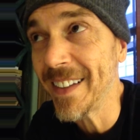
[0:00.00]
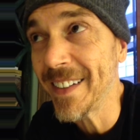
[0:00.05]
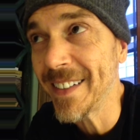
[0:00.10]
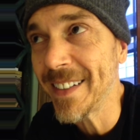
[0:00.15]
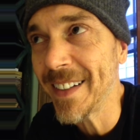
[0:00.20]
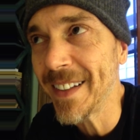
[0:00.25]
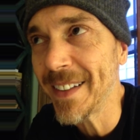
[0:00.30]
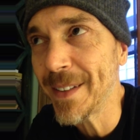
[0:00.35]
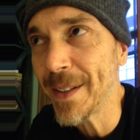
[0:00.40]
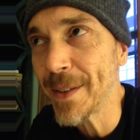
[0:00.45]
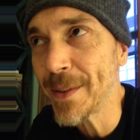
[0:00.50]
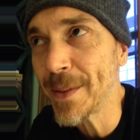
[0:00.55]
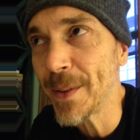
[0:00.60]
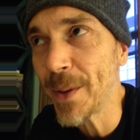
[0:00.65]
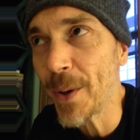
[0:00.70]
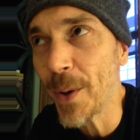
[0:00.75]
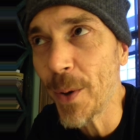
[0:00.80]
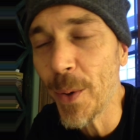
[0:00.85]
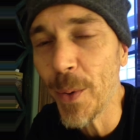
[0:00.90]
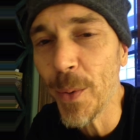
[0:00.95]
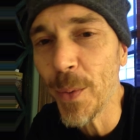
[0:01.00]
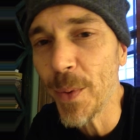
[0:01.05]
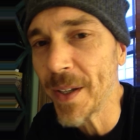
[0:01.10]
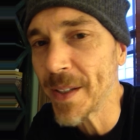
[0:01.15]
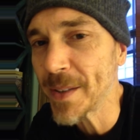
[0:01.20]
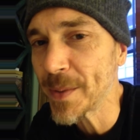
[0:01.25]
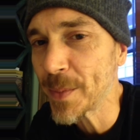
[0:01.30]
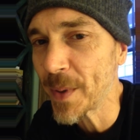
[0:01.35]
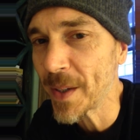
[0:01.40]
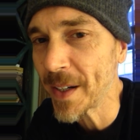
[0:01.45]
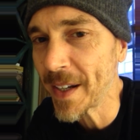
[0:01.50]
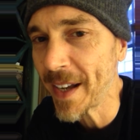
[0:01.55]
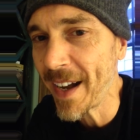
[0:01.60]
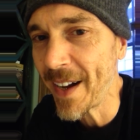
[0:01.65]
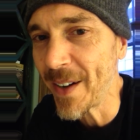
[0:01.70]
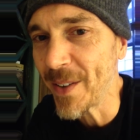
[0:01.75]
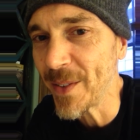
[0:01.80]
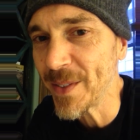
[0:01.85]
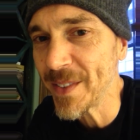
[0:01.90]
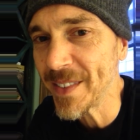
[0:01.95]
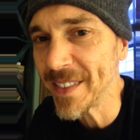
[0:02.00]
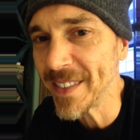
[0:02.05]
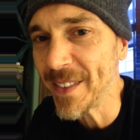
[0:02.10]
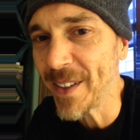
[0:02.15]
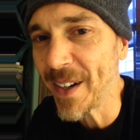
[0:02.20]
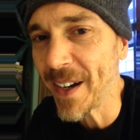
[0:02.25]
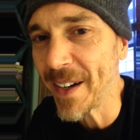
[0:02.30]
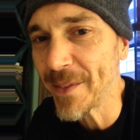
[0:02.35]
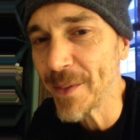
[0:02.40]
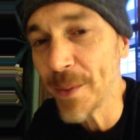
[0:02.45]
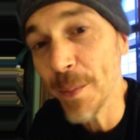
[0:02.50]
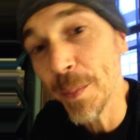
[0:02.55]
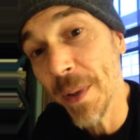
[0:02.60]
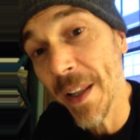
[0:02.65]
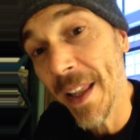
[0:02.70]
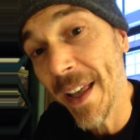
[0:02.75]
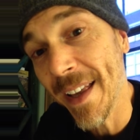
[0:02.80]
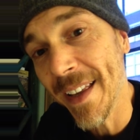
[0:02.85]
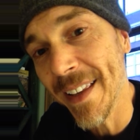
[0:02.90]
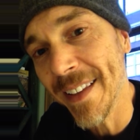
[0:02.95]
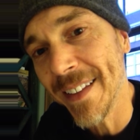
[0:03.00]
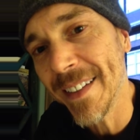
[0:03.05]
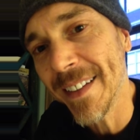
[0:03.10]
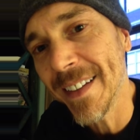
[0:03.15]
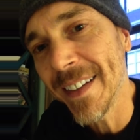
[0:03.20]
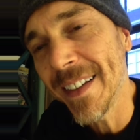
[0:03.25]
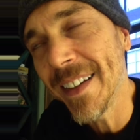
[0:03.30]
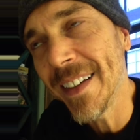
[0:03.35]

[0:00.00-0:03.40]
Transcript: it it doesn't always work out. You have to plan